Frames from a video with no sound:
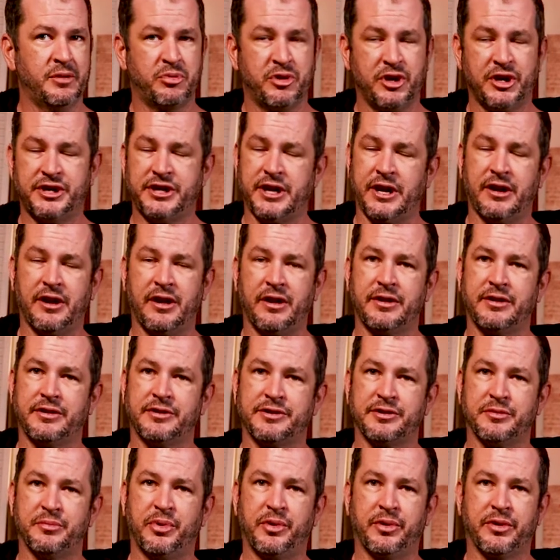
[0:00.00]
appreciate all your
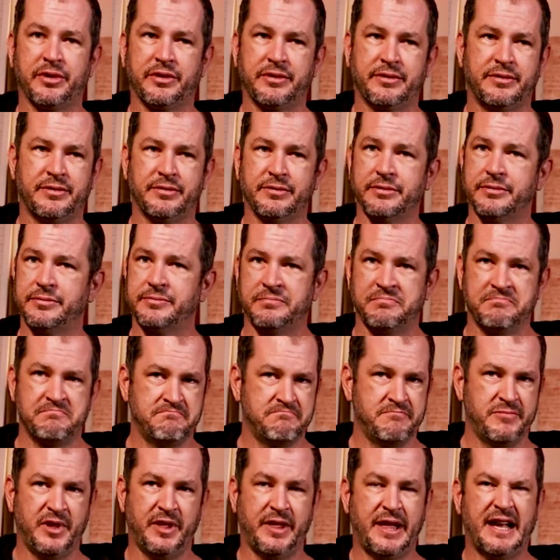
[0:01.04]
support through
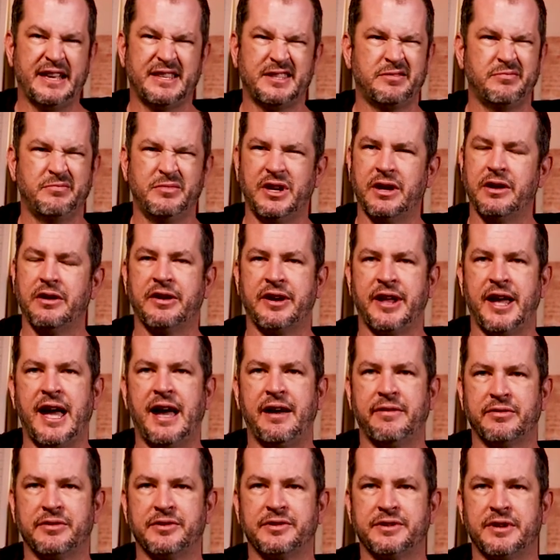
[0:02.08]
the last year and a
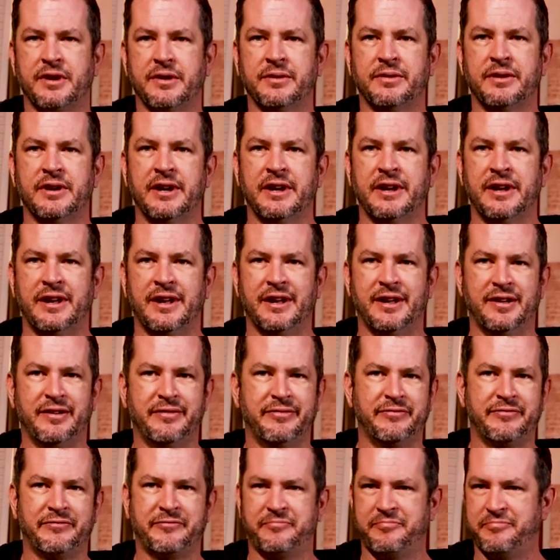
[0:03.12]
half or so
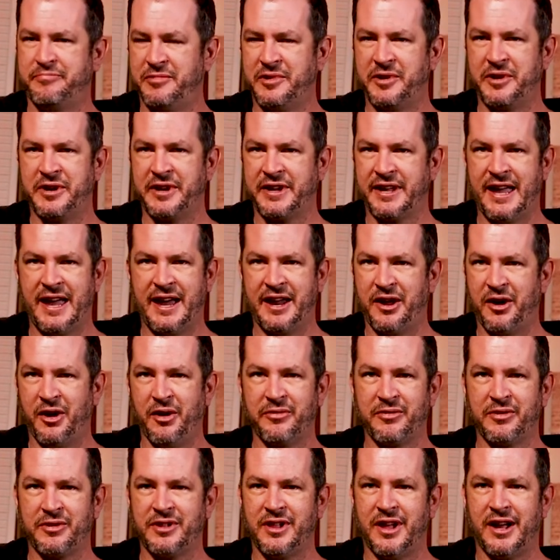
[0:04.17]
of learning how to
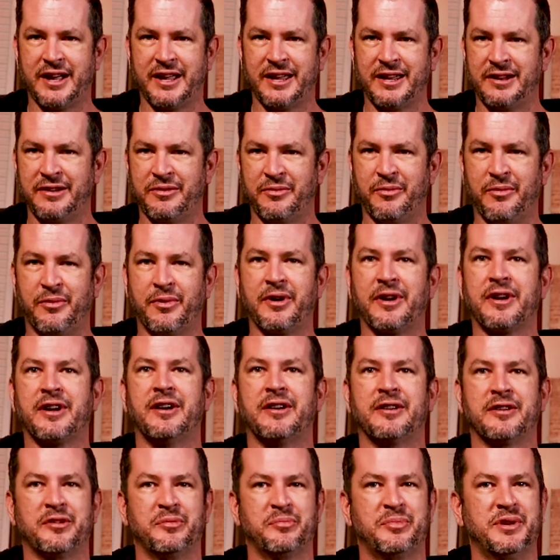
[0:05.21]
overclock and work
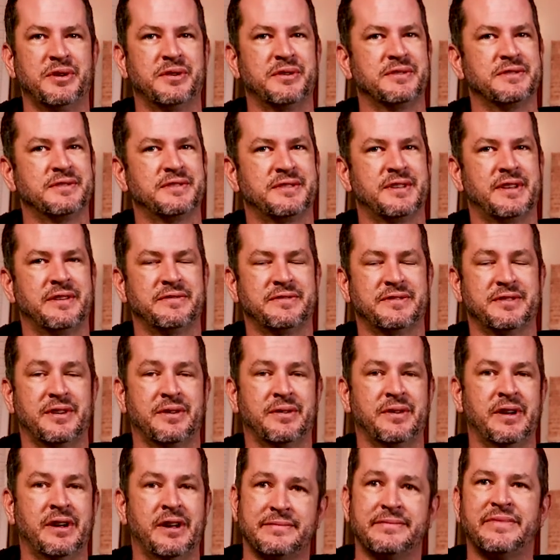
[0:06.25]
on computers and stuff. So
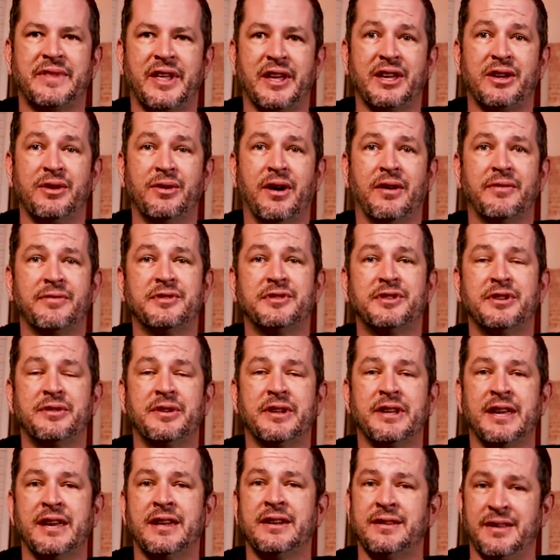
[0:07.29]
thank you all for
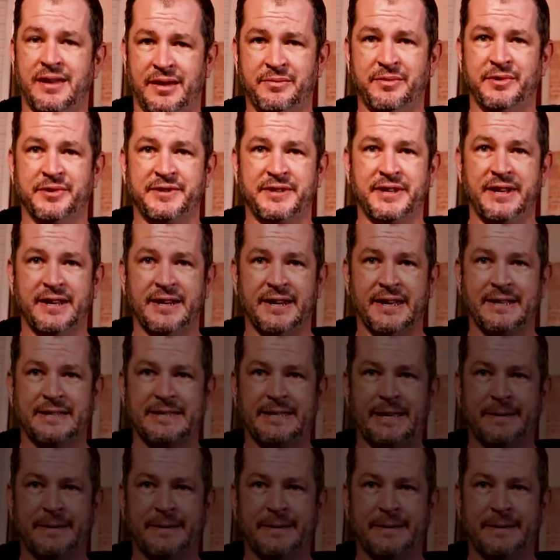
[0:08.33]
tuning in, and we'll see you next